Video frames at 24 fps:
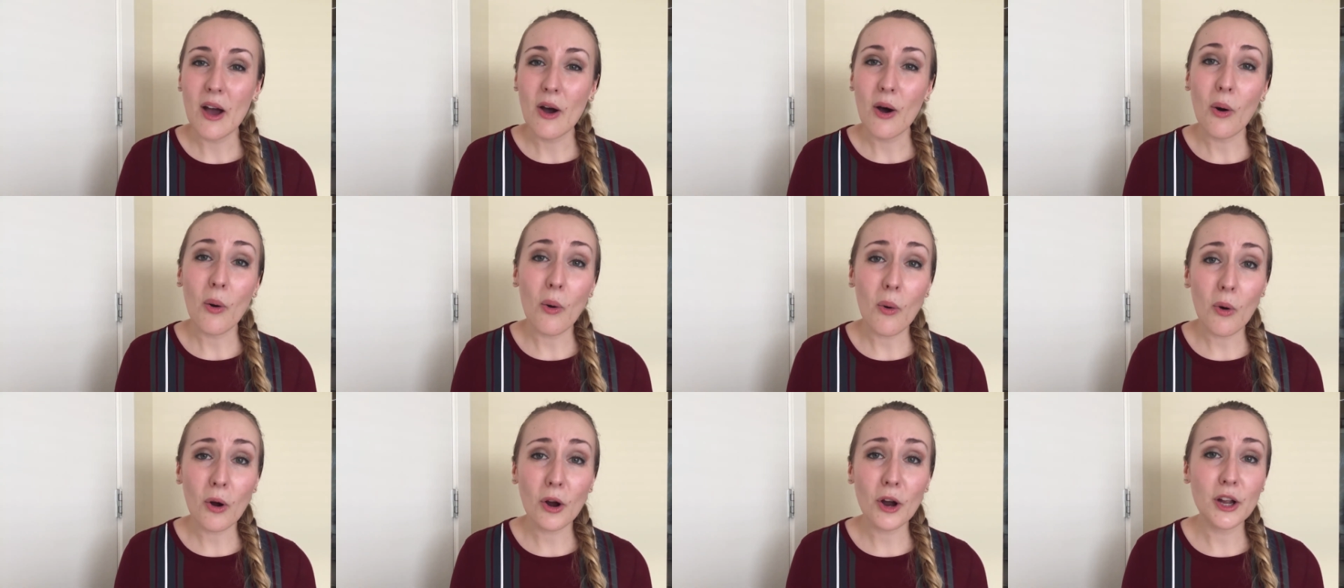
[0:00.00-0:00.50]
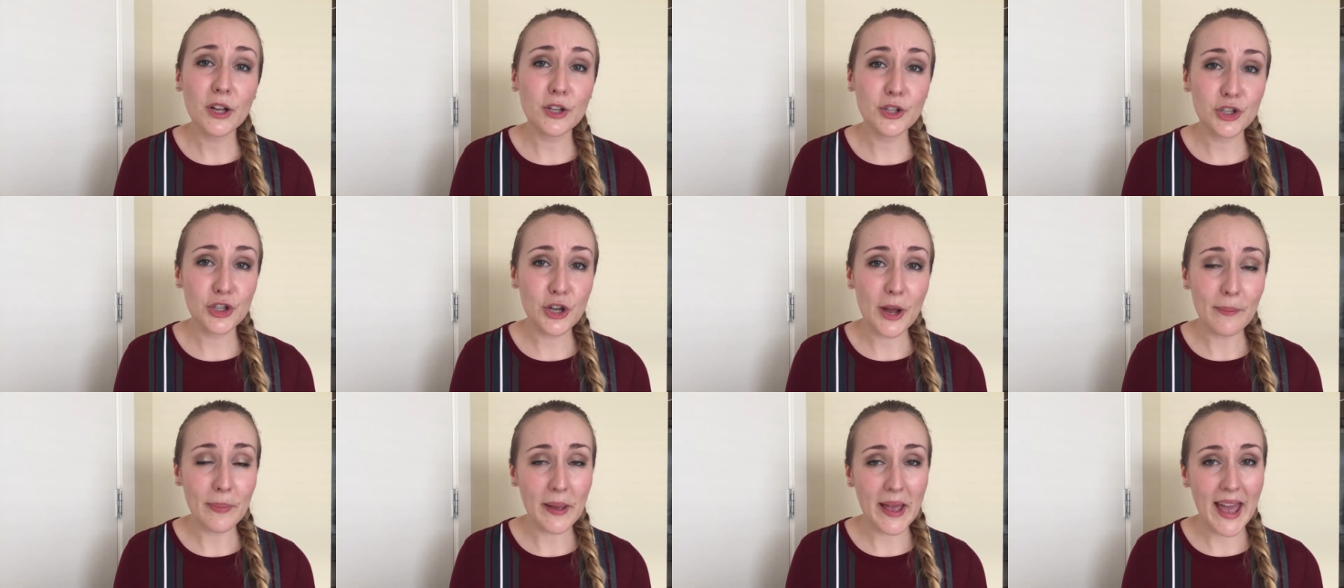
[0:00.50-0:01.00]
or
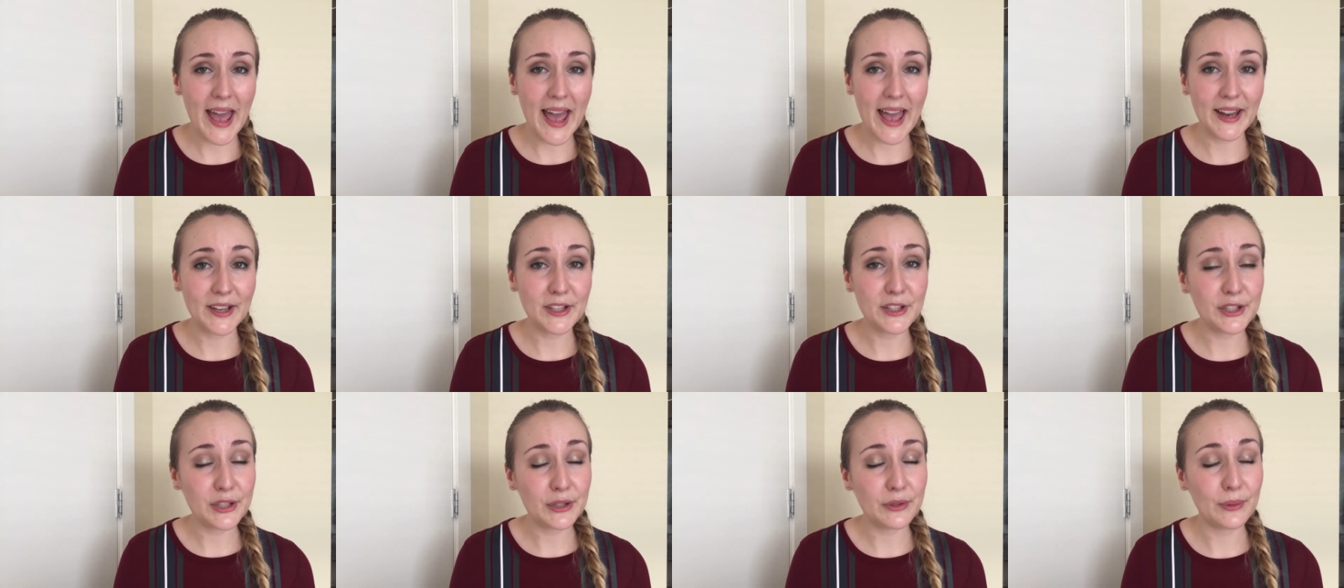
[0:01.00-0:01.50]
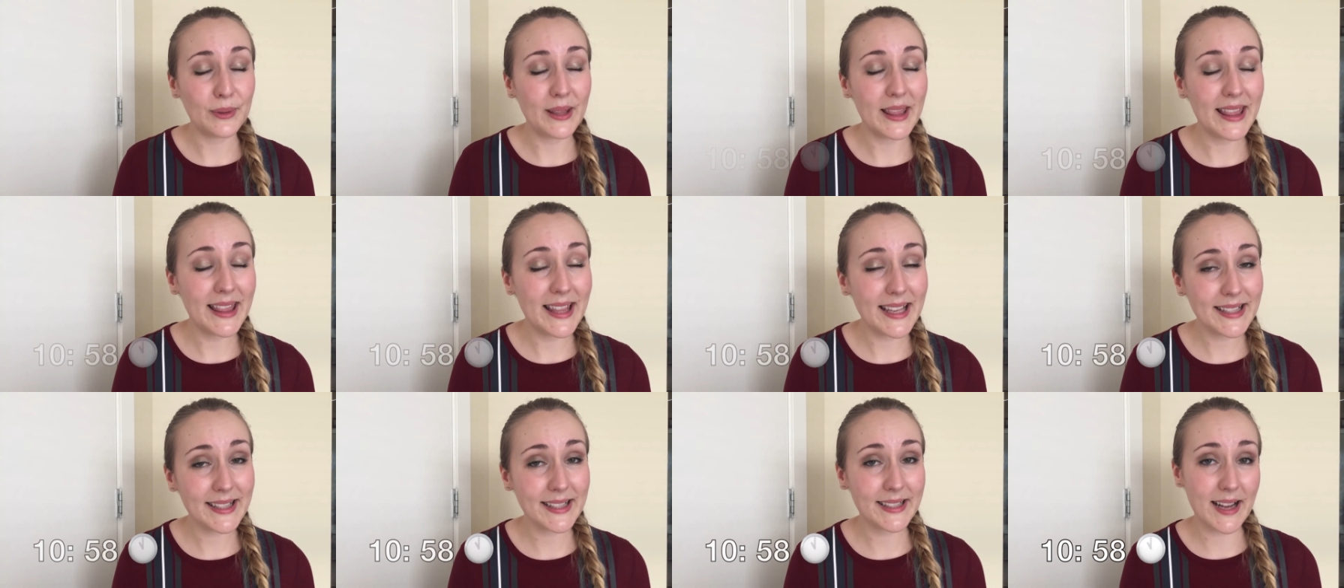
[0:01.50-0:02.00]
jump ahead to
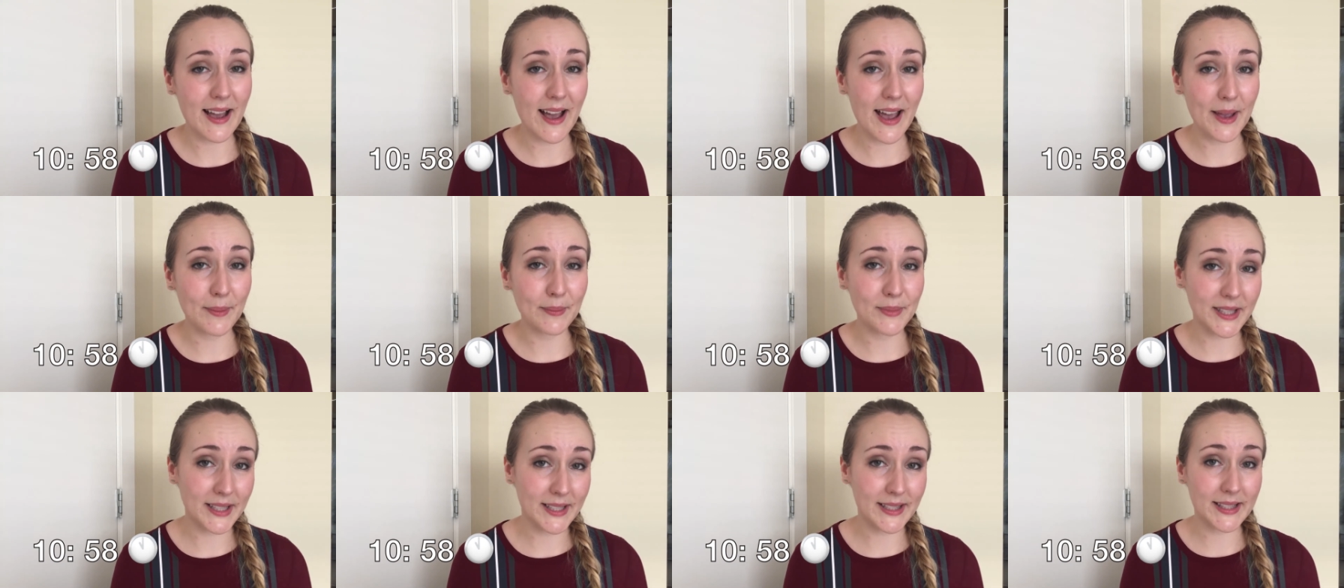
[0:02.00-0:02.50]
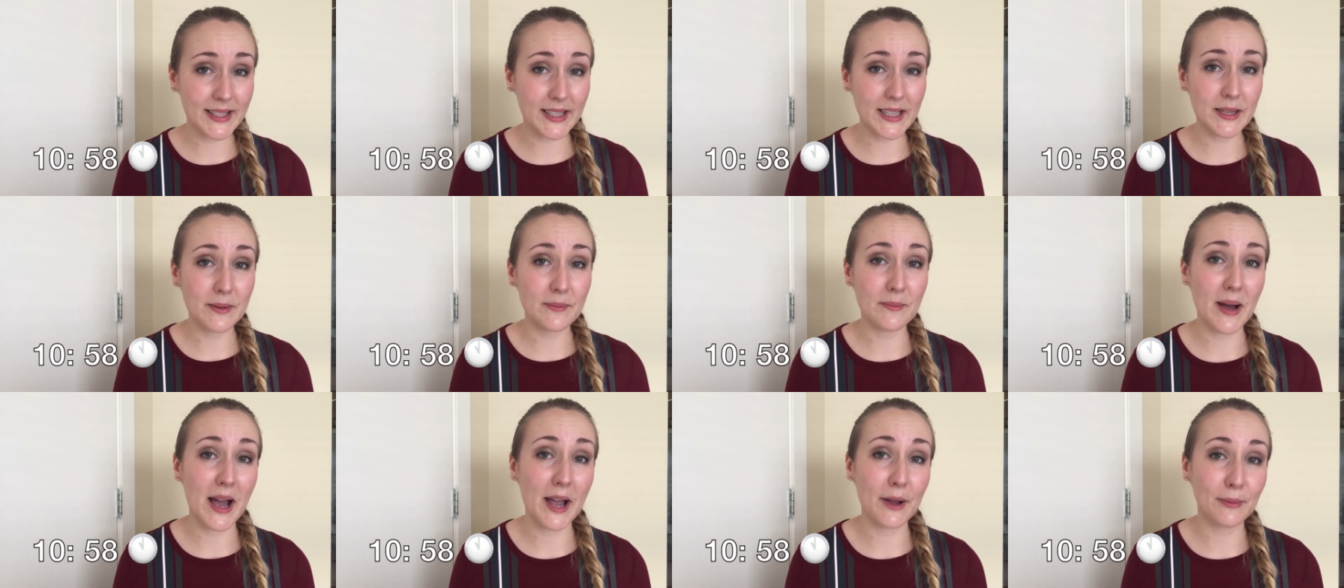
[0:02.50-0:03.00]
this time to see
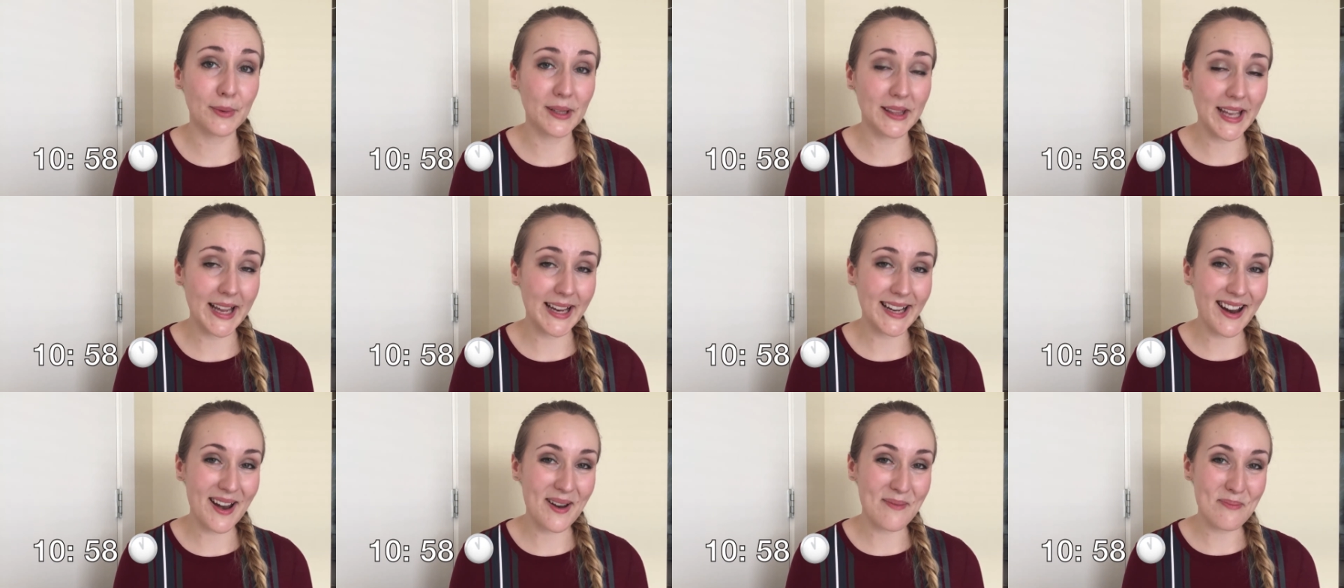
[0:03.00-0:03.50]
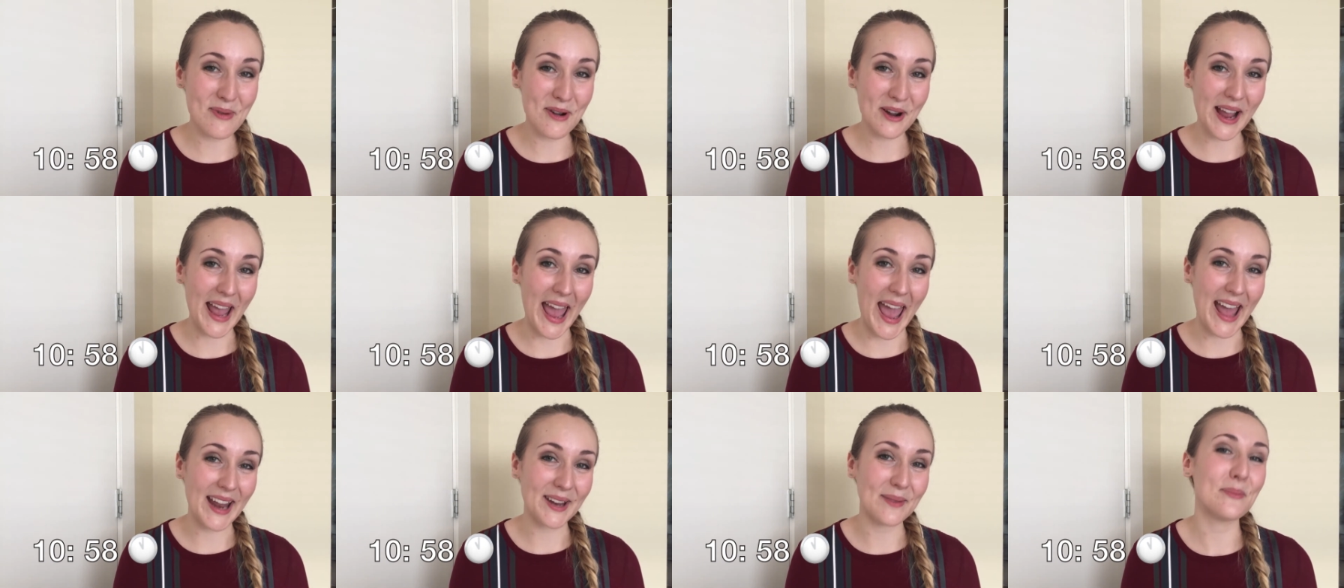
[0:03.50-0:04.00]
my related book
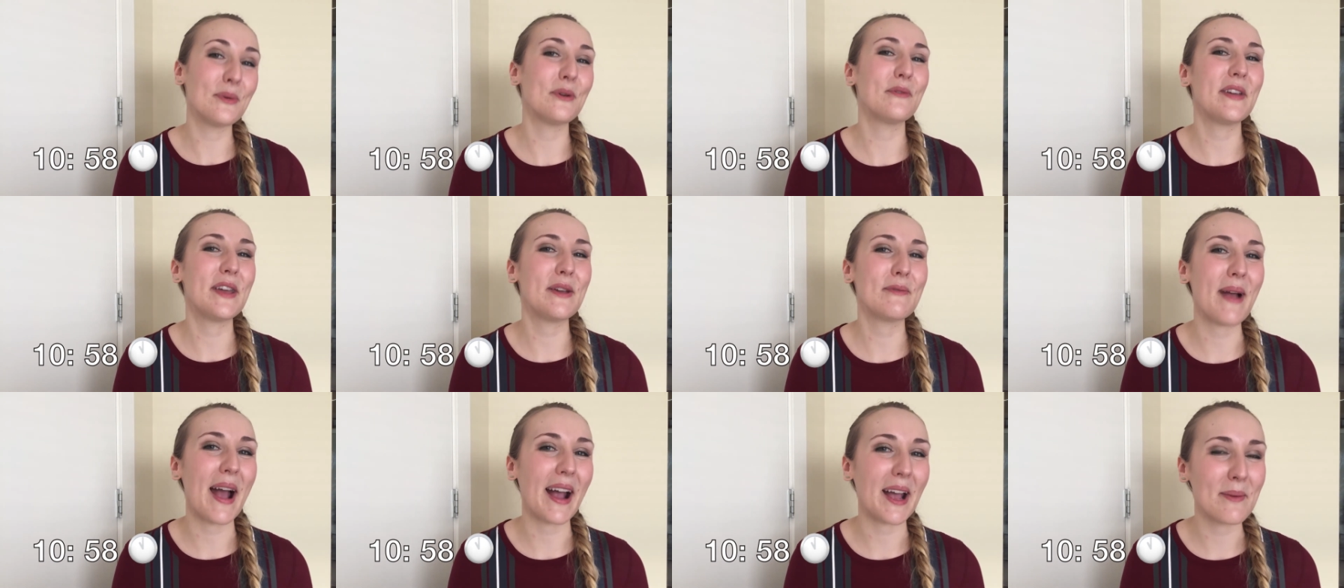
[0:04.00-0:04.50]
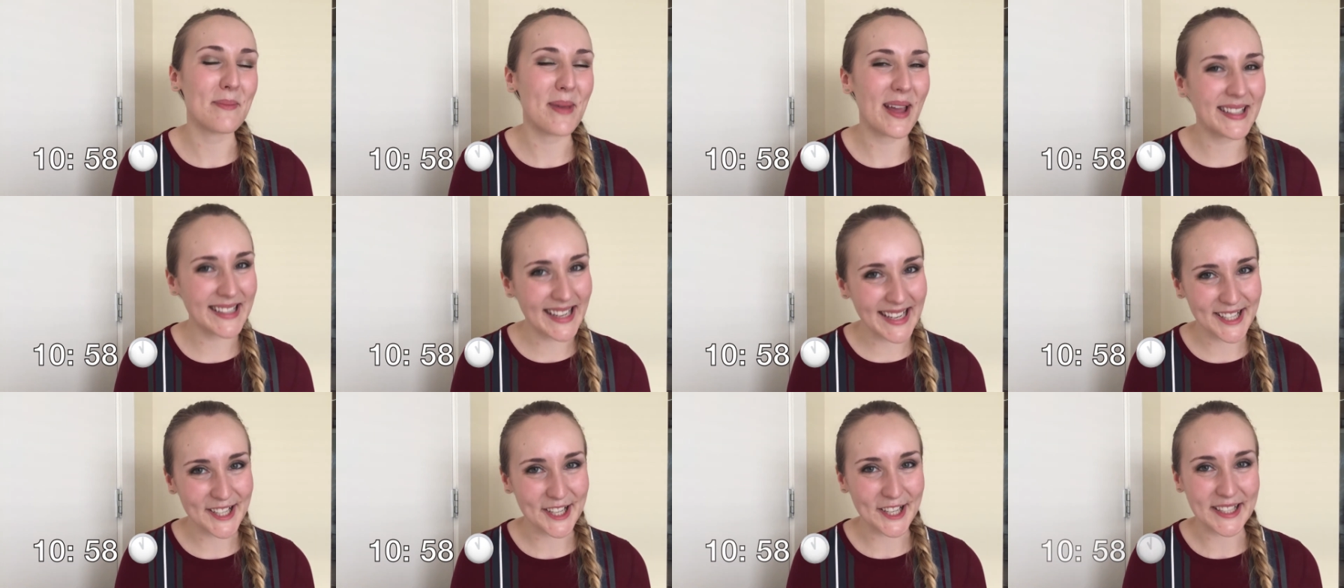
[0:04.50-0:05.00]
and movie
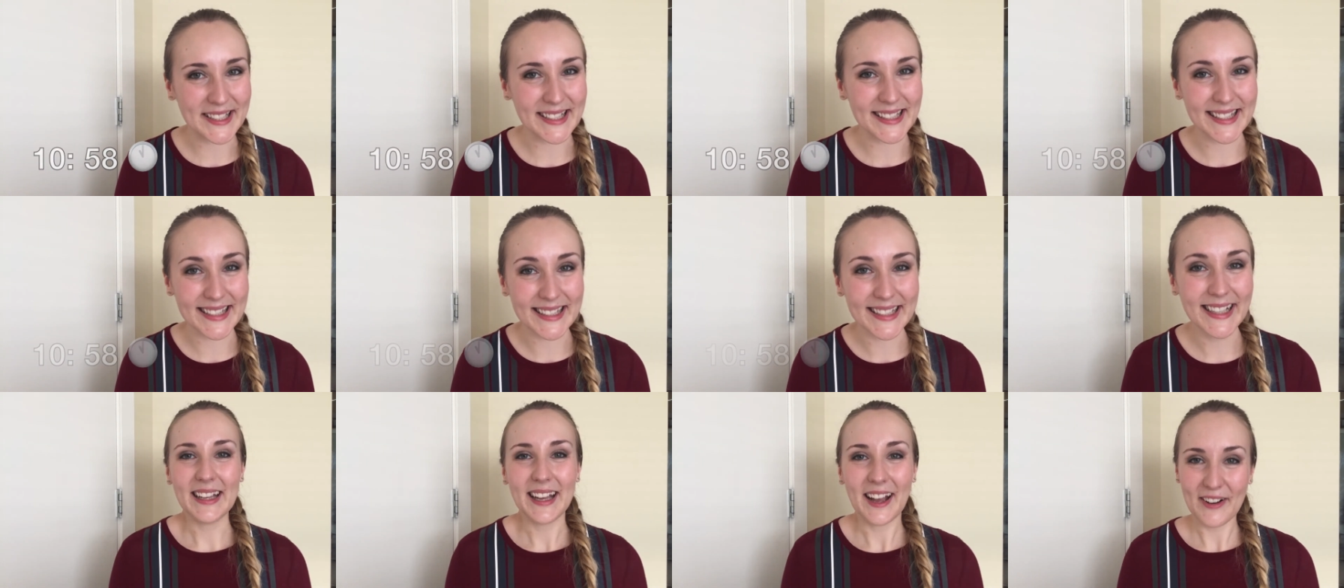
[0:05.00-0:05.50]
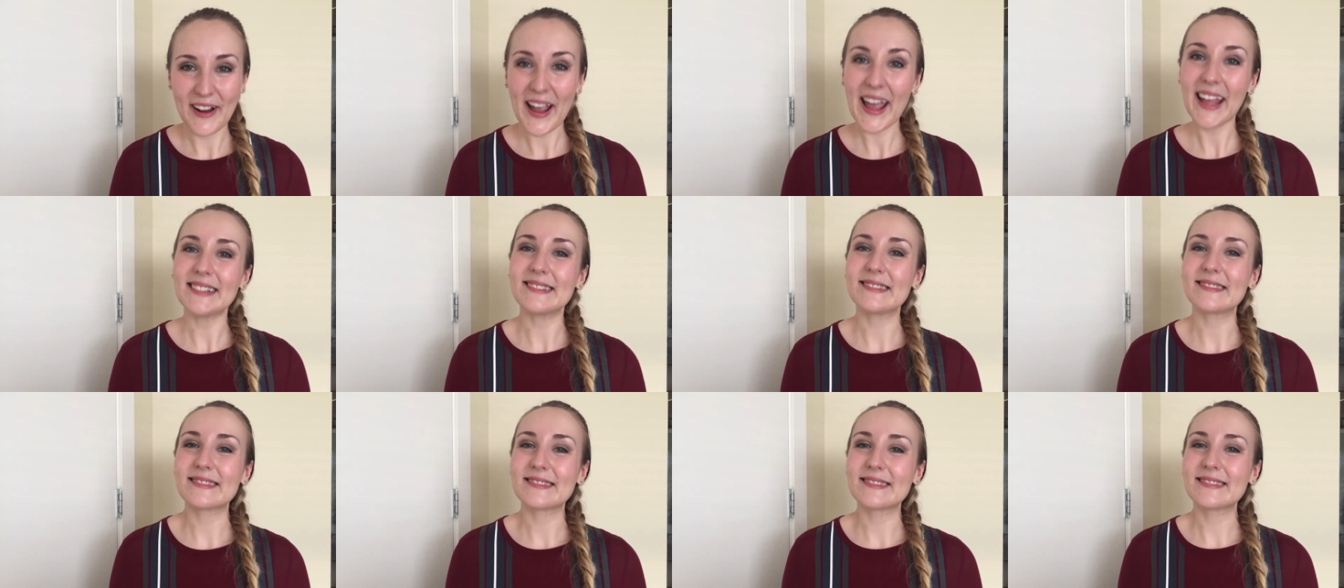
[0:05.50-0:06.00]
recommendations. All right?